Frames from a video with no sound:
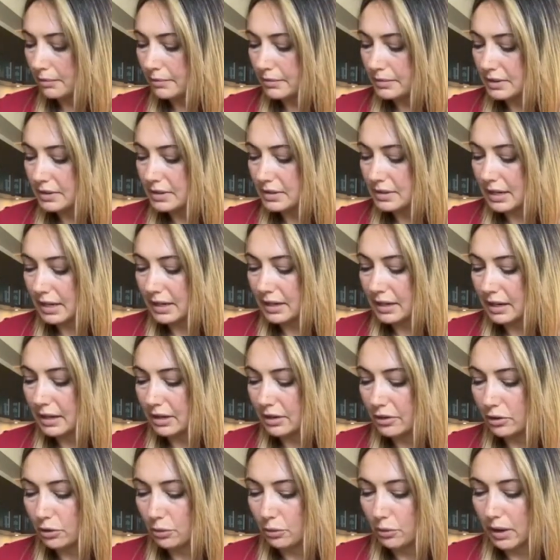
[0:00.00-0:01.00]
standing in
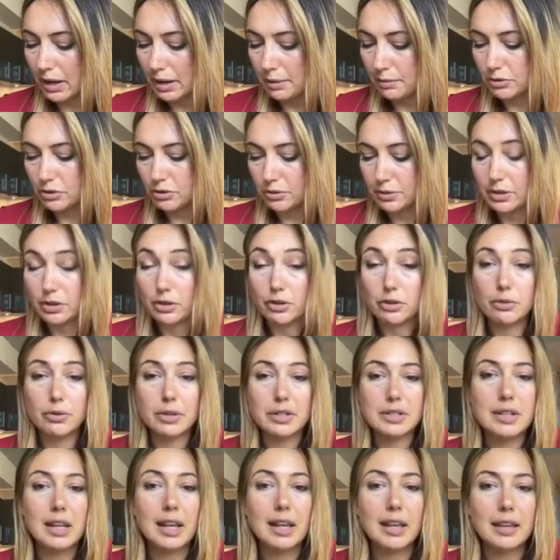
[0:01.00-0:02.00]
your way between you and
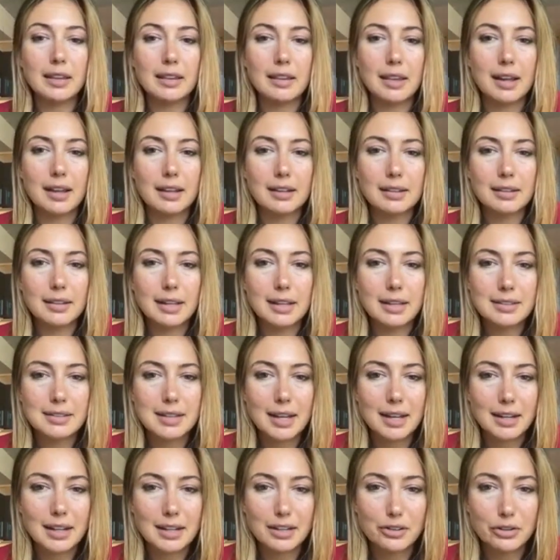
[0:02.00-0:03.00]
taking that
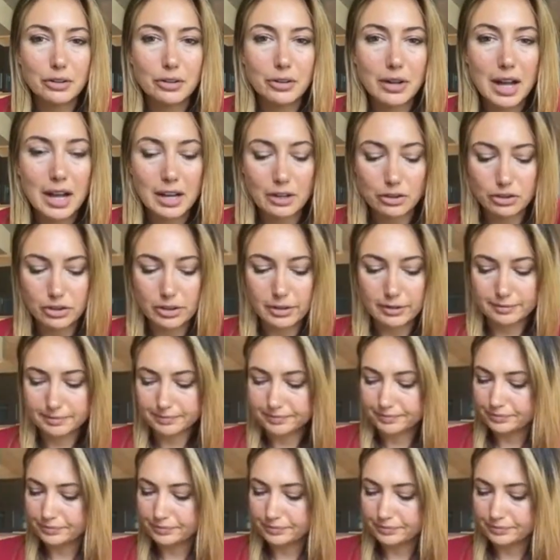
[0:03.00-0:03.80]
tiny little action.